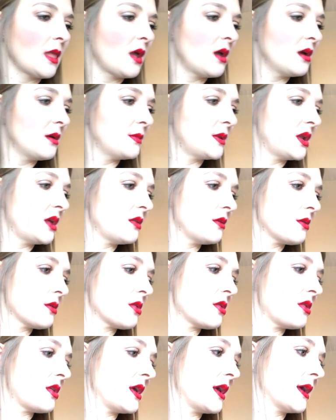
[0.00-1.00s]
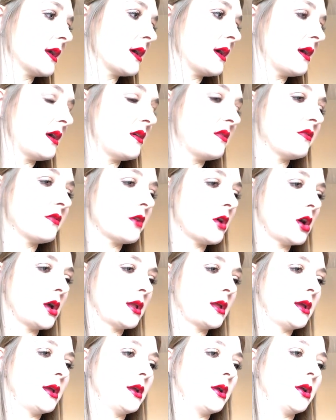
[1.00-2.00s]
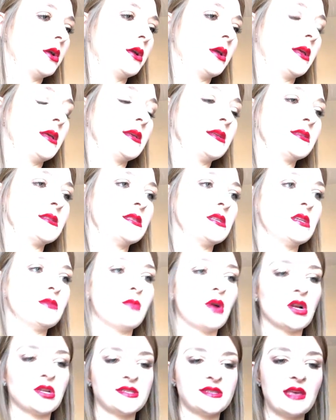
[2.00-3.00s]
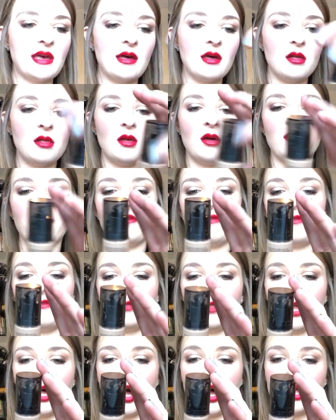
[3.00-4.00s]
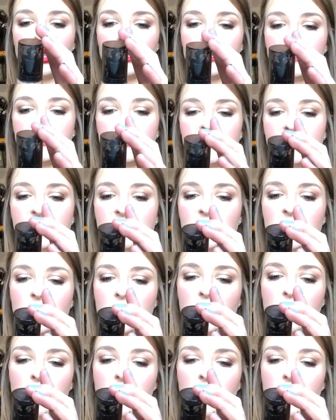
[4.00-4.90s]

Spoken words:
Another thing I've got here is the Marcel Flawless